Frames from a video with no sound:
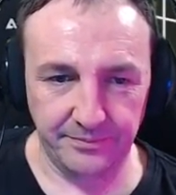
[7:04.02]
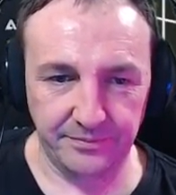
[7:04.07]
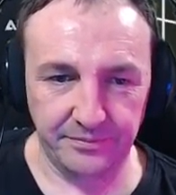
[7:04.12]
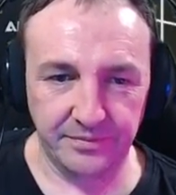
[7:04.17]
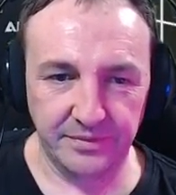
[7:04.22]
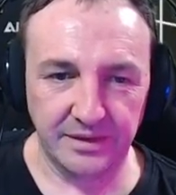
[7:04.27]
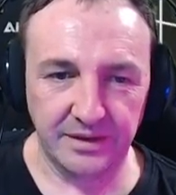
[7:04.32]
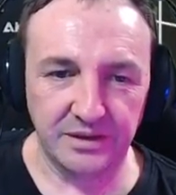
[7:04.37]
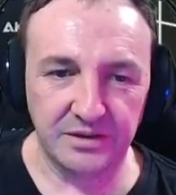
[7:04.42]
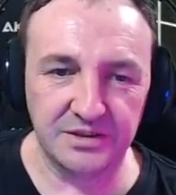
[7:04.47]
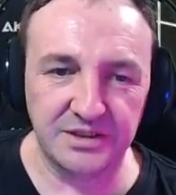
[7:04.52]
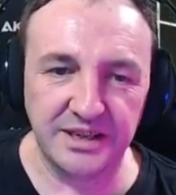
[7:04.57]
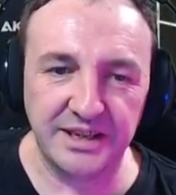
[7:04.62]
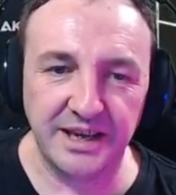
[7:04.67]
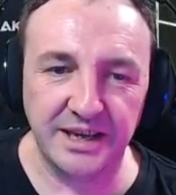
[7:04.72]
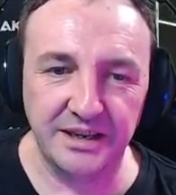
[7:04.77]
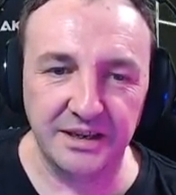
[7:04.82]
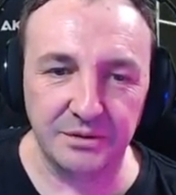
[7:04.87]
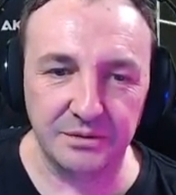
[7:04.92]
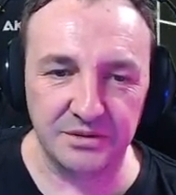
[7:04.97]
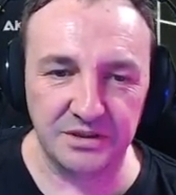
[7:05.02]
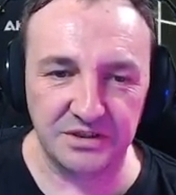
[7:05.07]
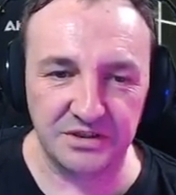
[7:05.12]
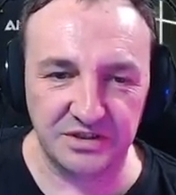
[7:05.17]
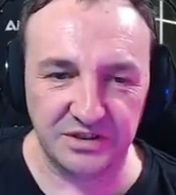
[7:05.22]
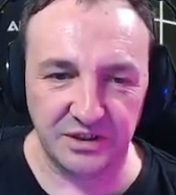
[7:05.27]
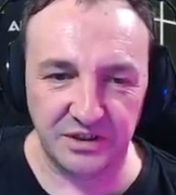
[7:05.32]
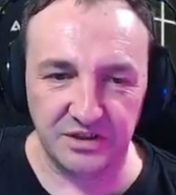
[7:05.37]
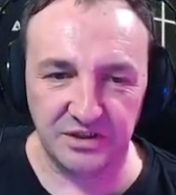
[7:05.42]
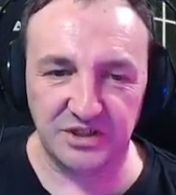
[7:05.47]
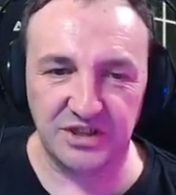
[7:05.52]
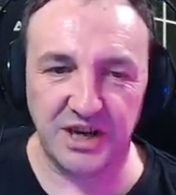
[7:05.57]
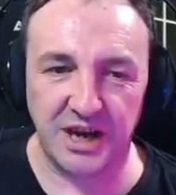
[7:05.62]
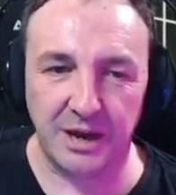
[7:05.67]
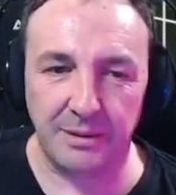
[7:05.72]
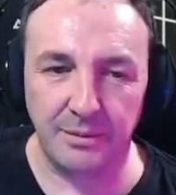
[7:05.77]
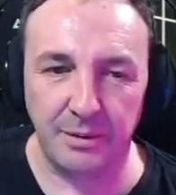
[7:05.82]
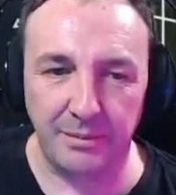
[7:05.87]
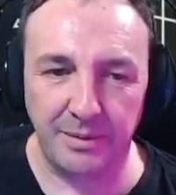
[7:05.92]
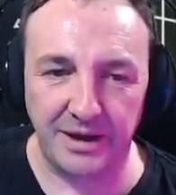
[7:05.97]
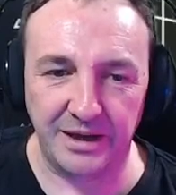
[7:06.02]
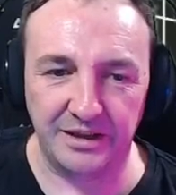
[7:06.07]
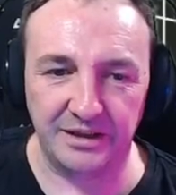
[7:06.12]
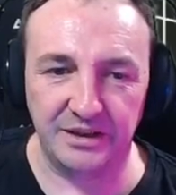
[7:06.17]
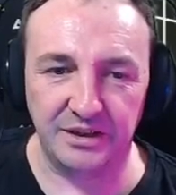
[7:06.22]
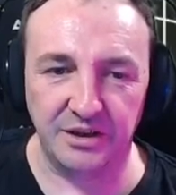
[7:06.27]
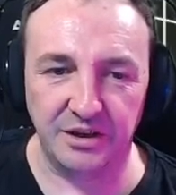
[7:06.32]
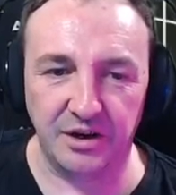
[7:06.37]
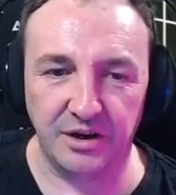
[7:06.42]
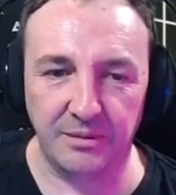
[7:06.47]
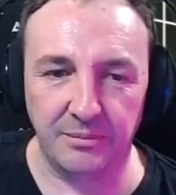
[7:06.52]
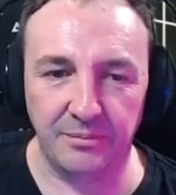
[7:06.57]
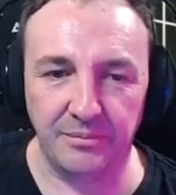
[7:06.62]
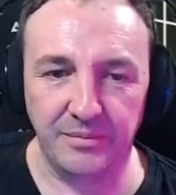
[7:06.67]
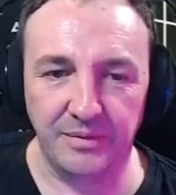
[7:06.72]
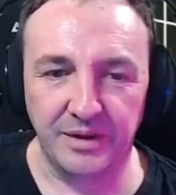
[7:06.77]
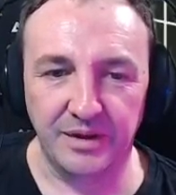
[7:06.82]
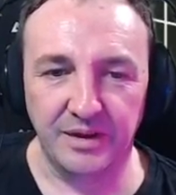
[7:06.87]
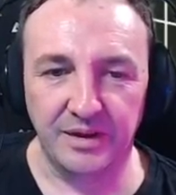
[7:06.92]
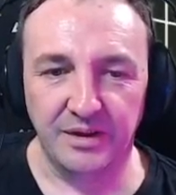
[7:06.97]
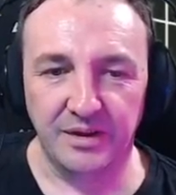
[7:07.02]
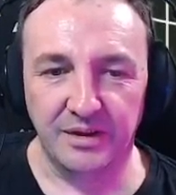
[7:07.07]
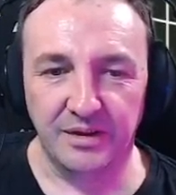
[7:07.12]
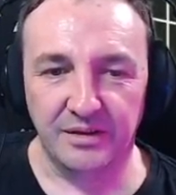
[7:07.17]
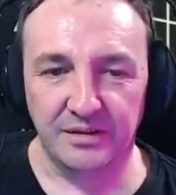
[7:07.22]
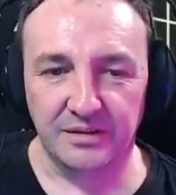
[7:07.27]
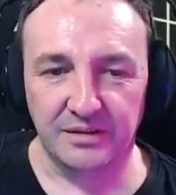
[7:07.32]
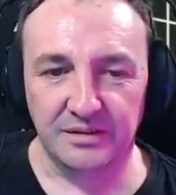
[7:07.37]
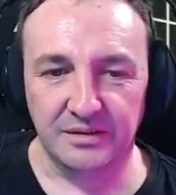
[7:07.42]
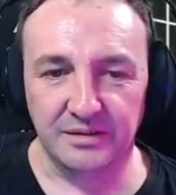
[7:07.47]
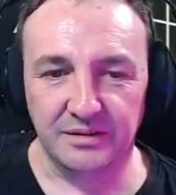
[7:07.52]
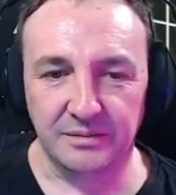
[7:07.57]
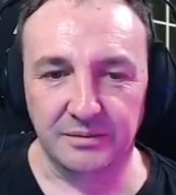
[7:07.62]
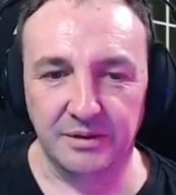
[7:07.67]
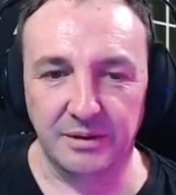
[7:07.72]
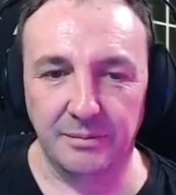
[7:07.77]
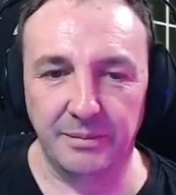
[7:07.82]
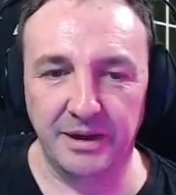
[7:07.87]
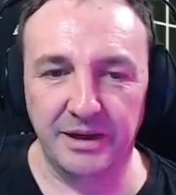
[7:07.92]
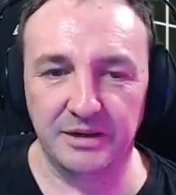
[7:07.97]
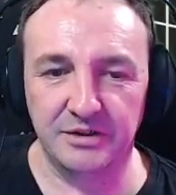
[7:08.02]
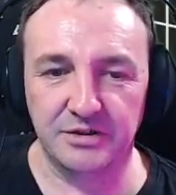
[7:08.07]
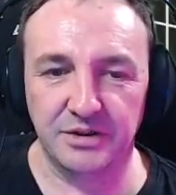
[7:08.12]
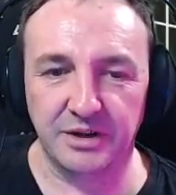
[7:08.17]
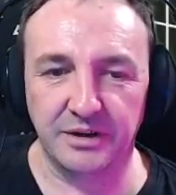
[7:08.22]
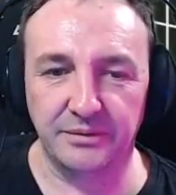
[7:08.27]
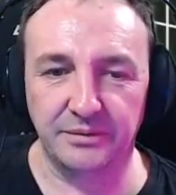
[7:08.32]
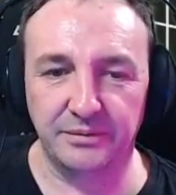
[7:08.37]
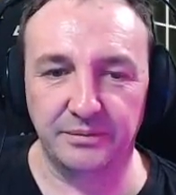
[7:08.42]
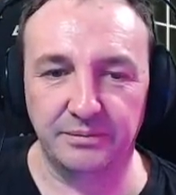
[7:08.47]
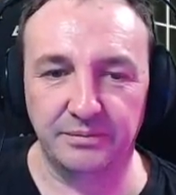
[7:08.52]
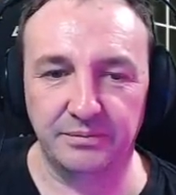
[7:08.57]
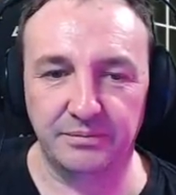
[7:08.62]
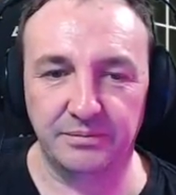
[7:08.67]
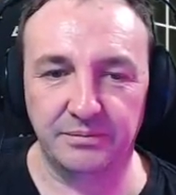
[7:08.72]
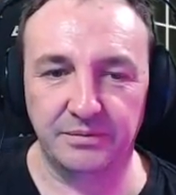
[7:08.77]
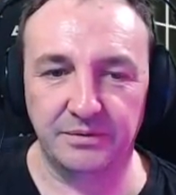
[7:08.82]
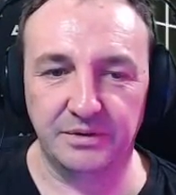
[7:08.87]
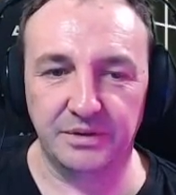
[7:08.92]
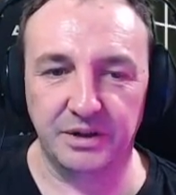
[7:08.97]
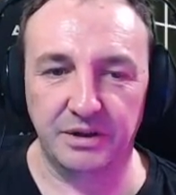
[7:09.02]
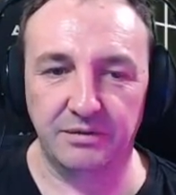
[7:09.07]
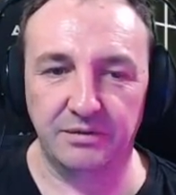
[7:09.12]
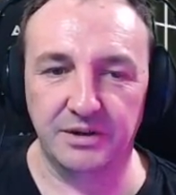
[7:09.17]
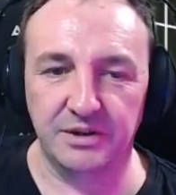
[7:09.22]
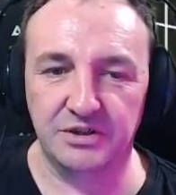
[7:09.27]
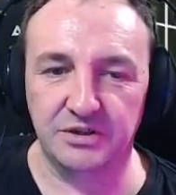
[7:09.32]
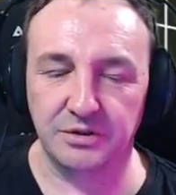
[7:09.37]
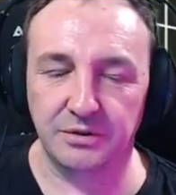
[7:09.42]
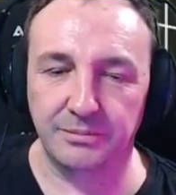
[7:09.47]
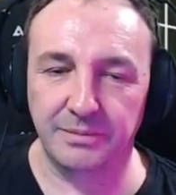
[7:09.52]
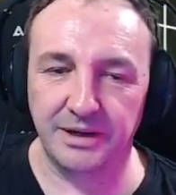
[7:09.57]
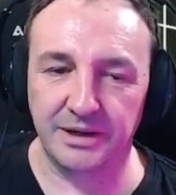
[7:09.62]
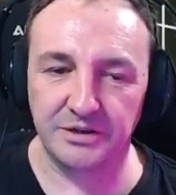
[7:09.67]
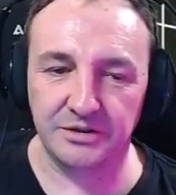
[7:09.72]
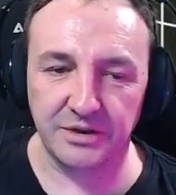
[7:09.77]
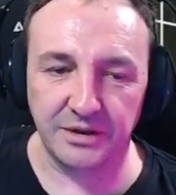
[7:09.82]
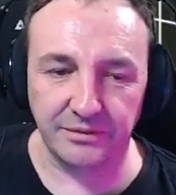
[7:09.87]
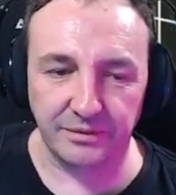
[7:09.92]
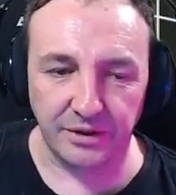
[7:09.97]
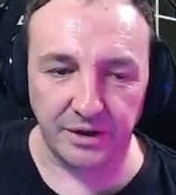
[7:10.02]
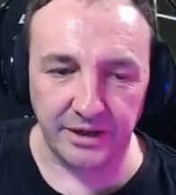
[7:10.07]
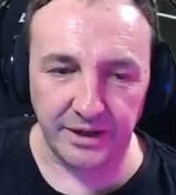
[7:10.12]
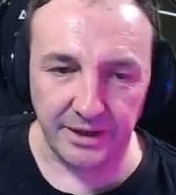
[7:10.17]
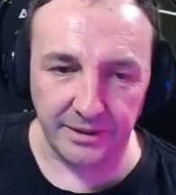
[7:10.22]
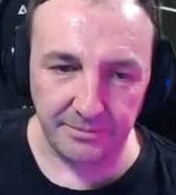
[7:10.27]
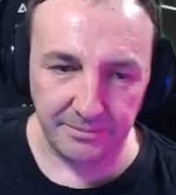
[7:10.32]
Because again, there was a certain charm about the Mega Drive, the original Mega Drive lineup.